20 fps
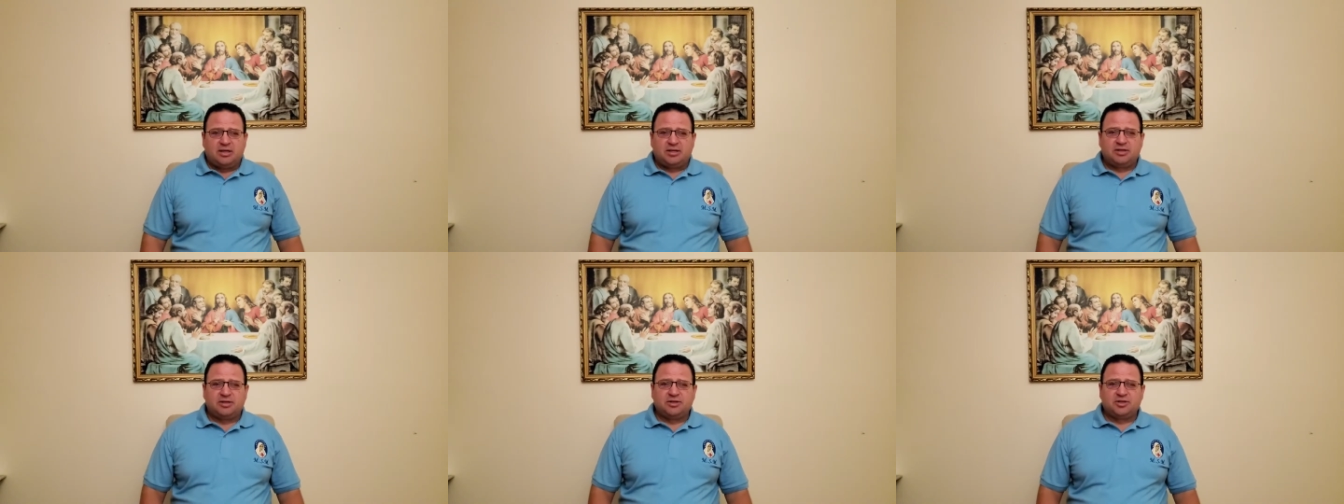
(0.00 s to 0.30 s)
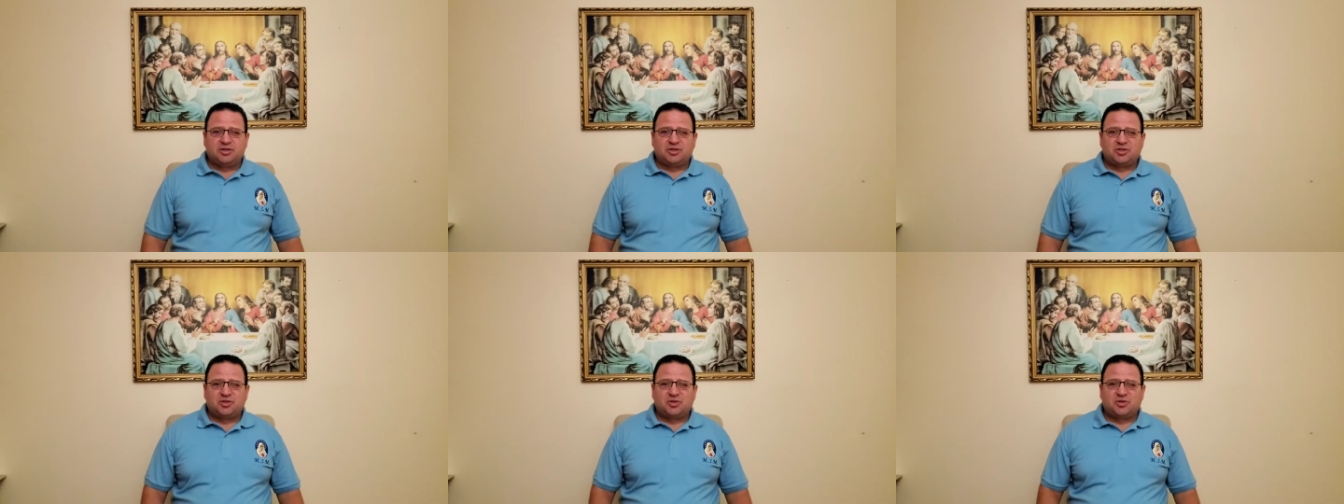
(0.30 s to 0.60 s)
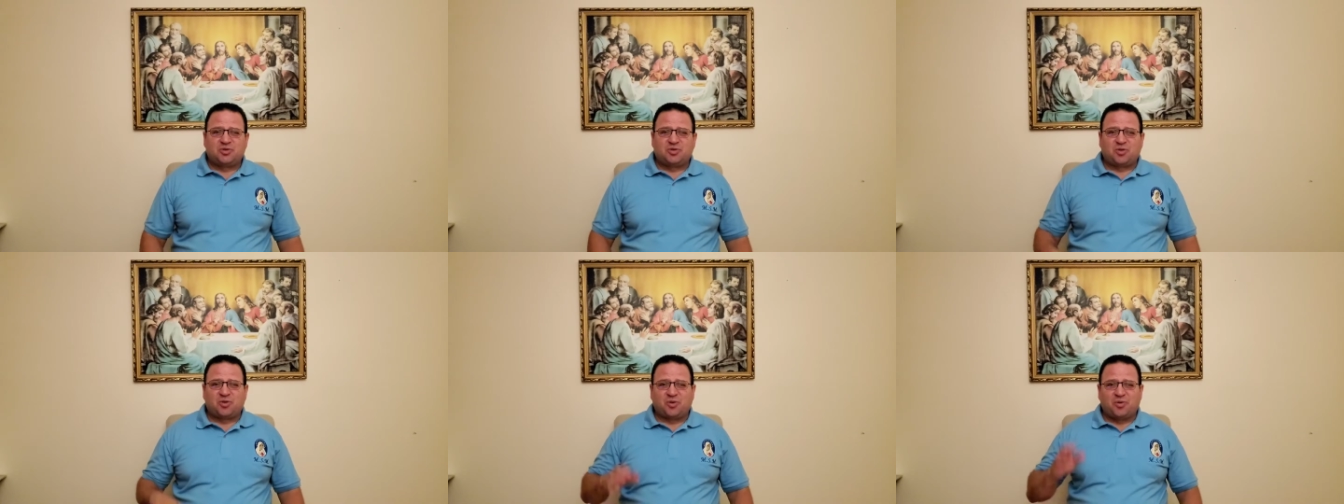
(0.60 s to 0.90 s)
just
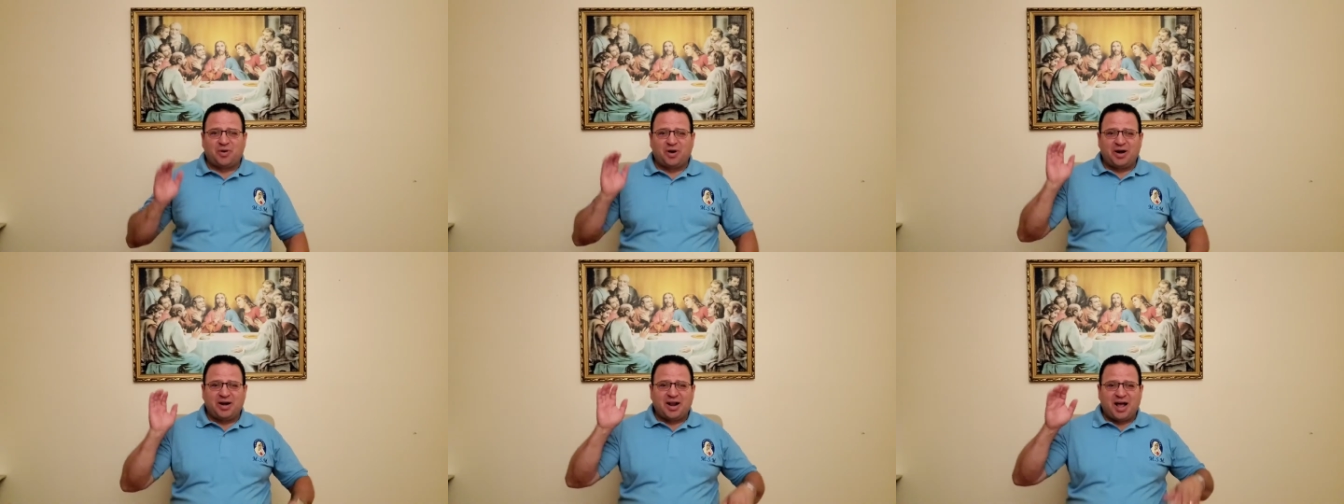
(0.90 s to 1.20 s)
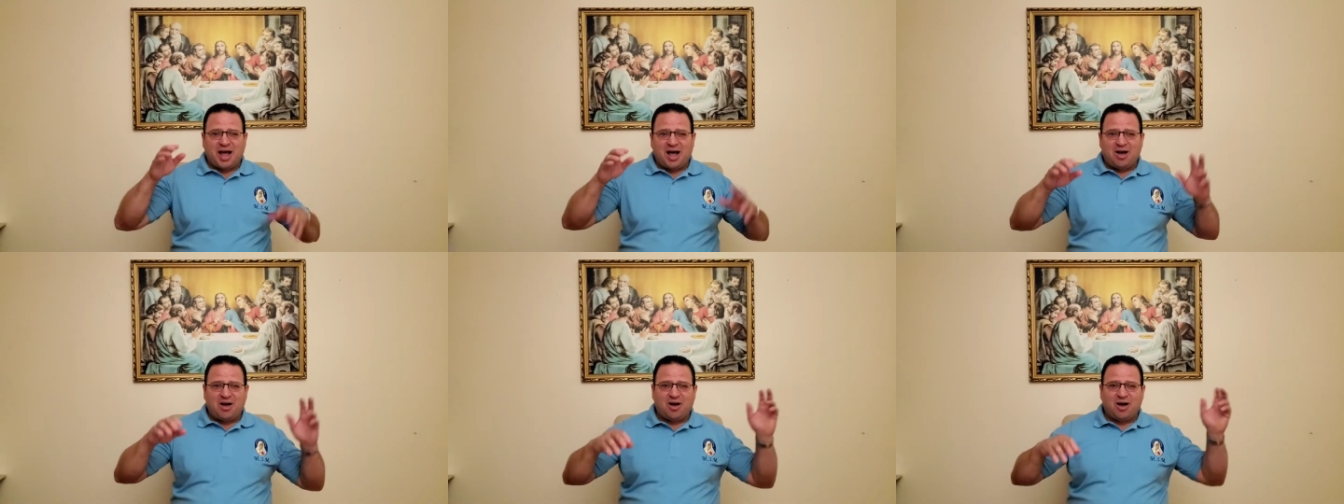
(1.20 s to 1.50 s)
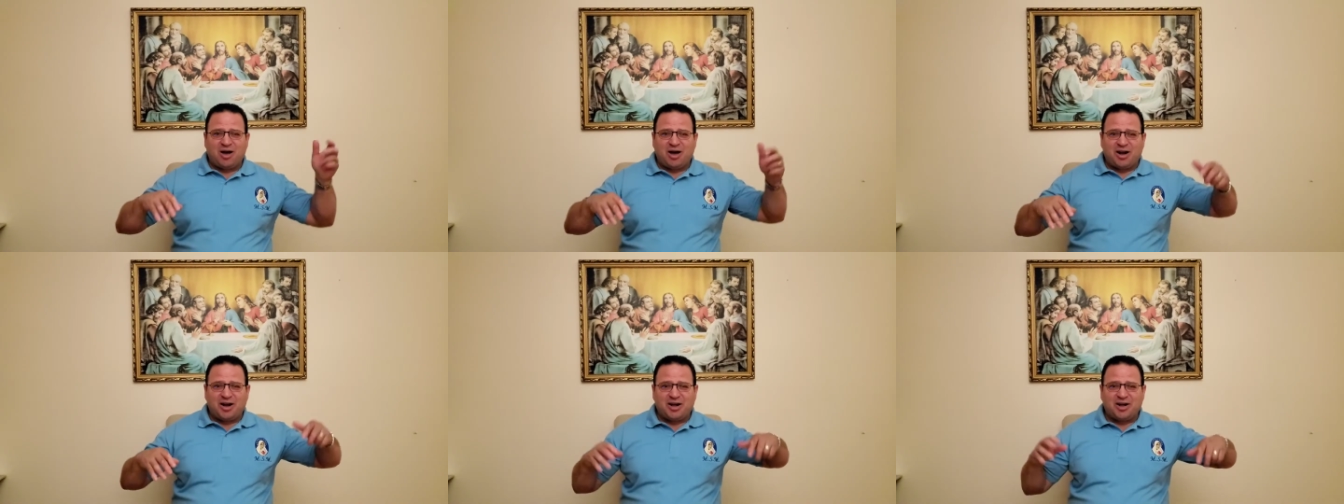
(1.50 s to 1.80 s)
throwing at
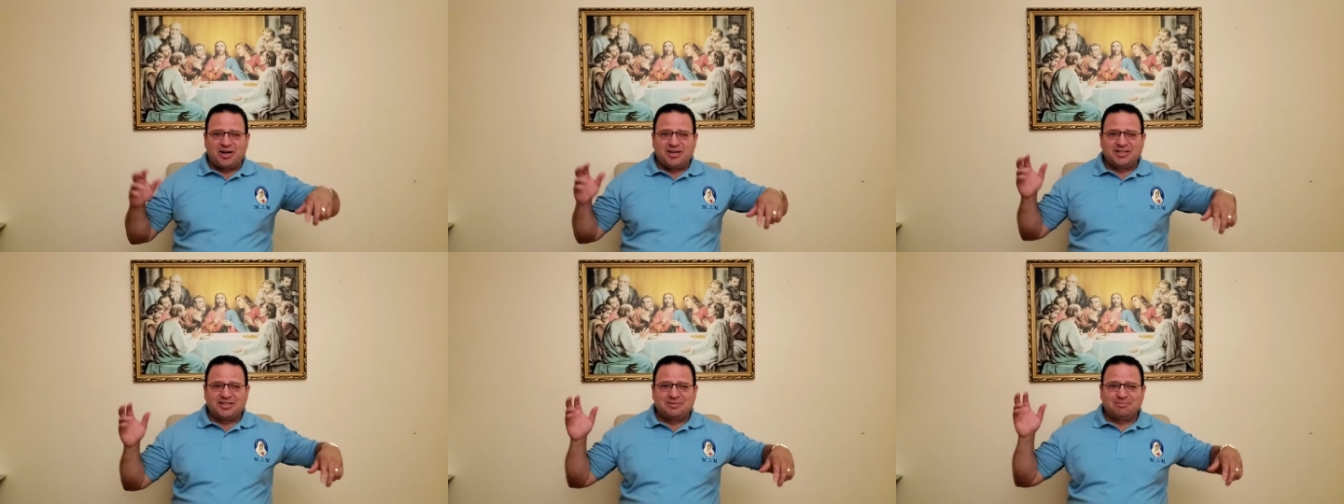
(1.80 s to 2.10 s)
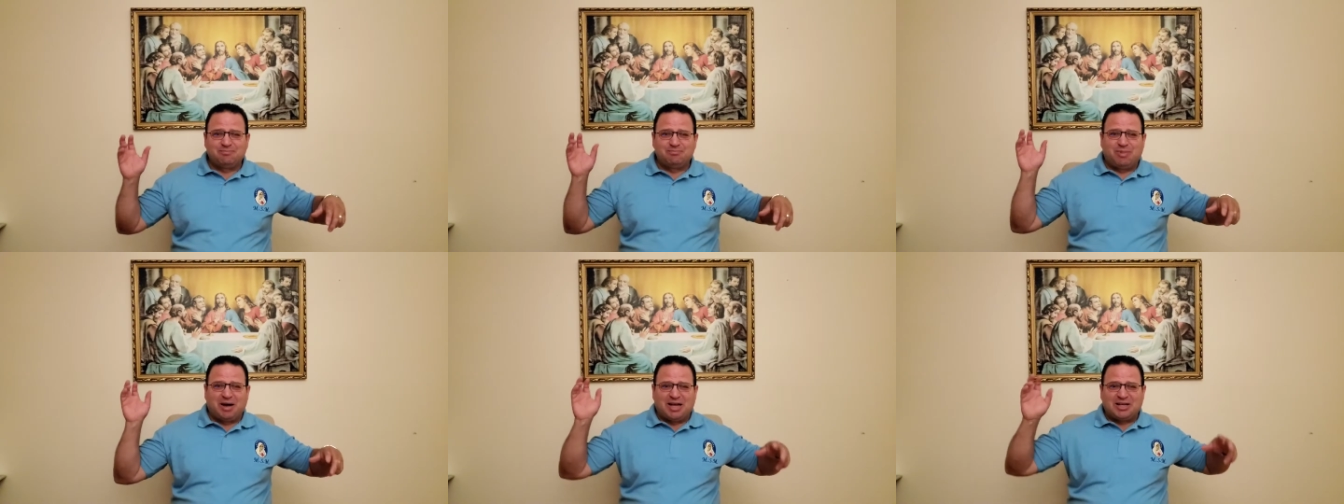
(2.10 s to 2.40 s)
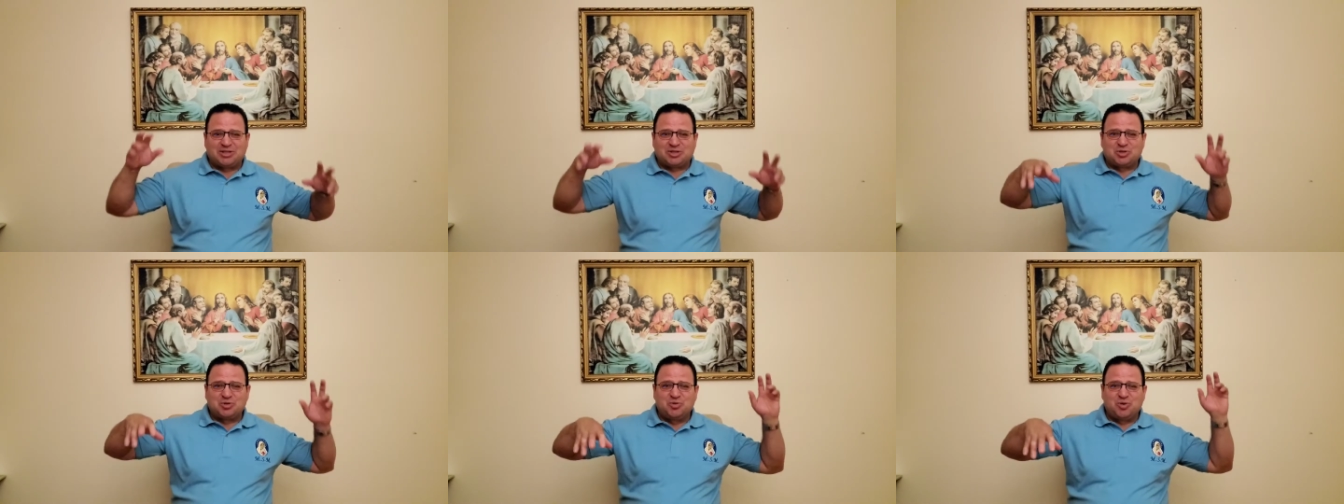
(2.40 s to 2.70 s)
us
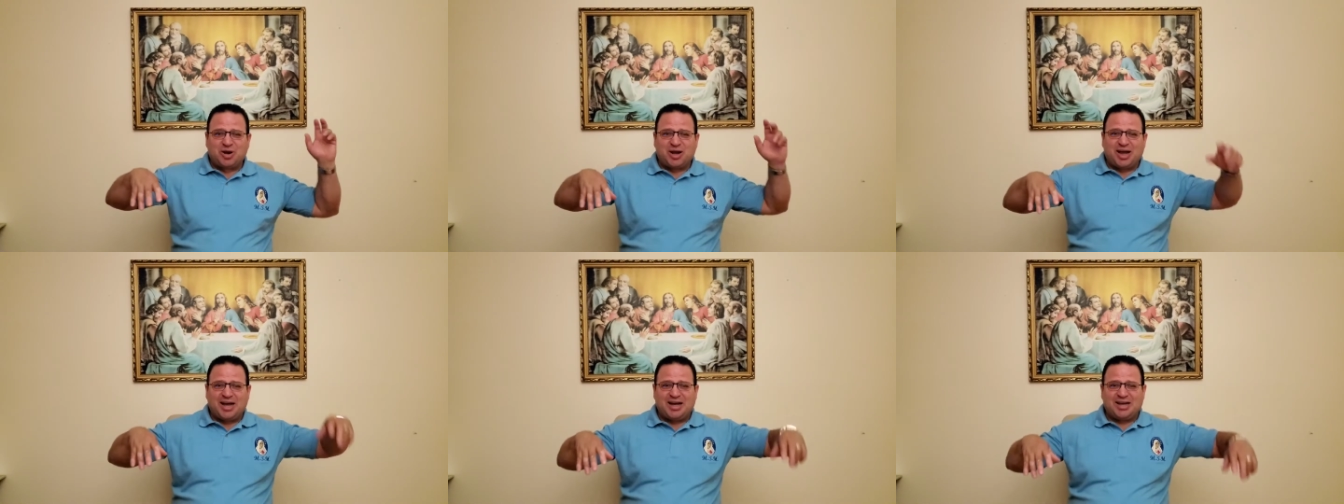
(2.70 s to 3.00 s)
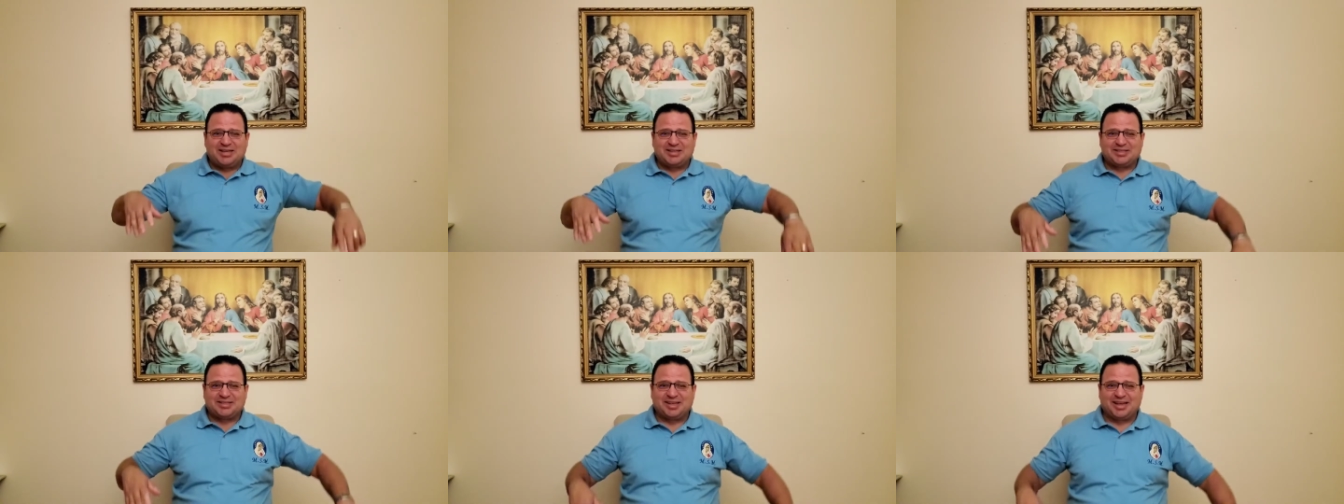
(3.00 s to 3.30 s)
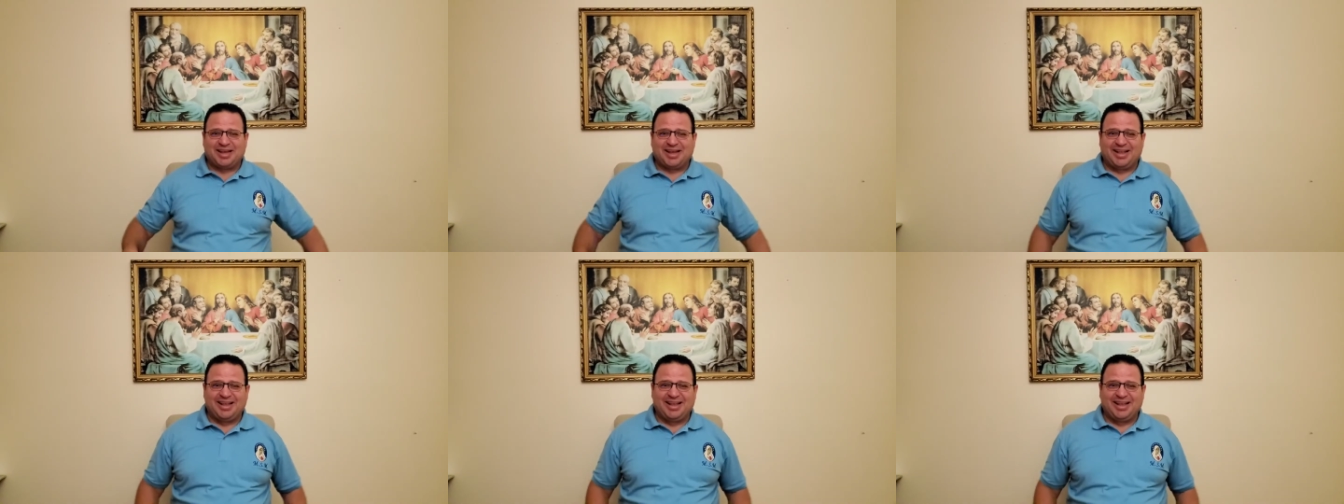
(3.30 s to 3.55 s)
bazookas